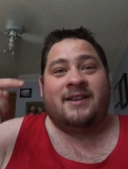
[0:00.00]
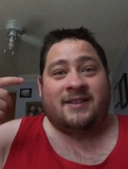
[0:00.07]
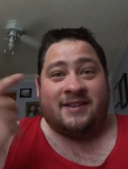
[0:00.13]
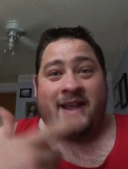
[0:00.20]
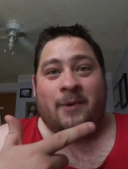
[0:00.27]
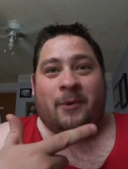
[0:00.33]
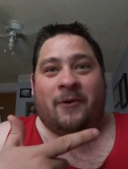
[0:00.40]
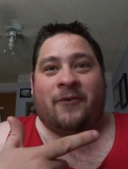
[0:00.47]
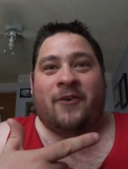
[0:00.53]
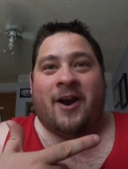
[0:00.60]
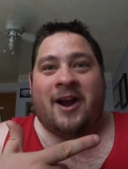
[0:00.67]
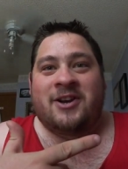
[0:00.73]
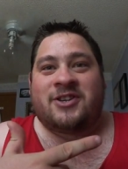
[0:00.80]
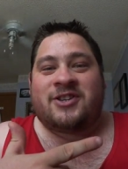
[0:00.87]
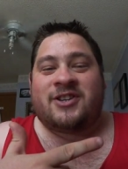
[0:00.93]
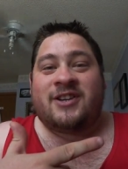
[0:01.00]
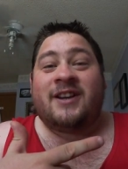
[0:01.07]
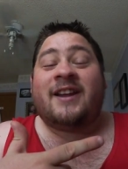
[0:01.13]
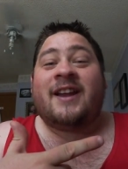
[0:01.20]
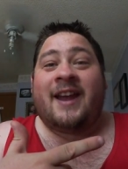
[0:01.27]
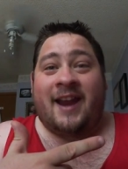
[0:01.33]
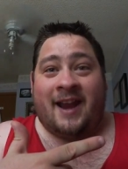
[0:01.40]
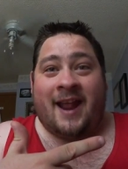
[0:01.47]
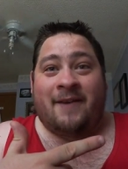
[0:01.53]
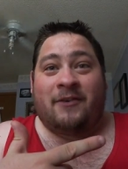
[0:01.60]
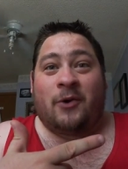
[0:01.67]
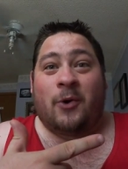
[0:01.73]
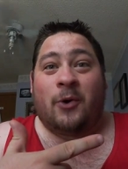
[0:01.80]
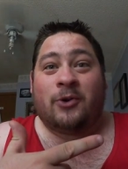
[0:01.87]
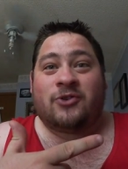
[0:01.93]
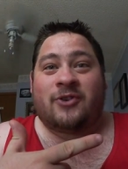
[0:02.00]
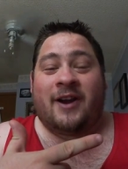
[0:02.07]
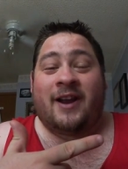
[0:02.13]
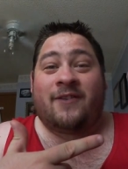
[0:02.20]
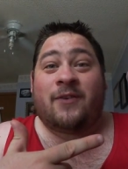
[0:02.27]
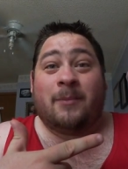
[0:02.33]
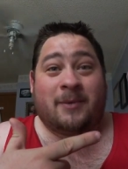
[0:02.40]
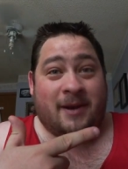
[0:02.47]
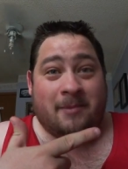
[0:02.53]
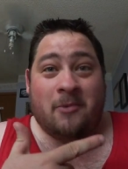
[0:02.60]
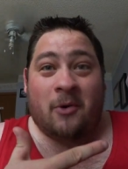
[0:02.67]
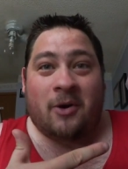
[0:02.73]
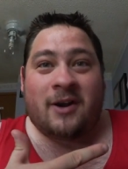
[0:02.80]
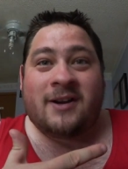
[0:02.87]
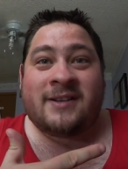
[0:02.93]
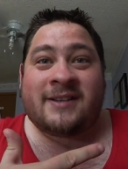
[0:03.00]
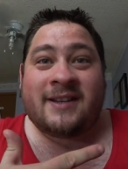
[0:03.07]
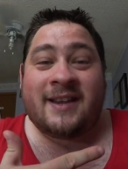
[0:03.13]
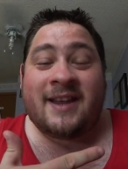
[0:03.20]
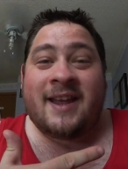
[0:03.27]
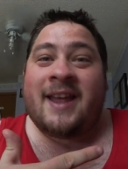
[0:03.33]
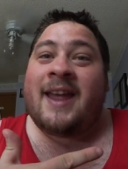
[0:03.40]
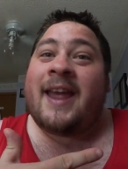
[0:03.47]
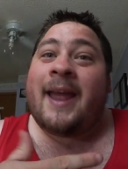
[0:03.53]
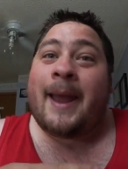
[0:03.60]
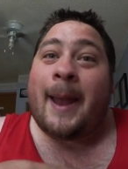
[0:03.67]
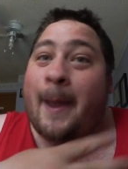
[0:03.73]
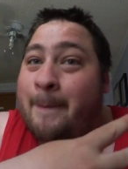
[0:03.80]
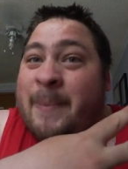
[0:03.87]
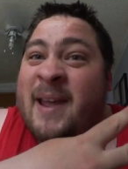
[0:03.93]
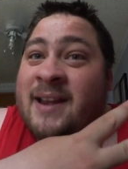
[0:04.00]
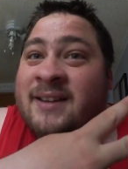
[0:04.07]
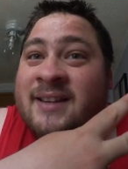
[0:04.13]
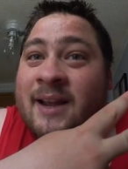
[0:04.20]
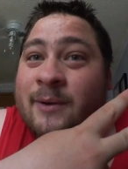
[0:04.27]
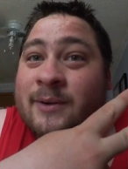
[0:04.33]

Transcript: stay refreshed and have a cold drink from Tim Hortons. Peace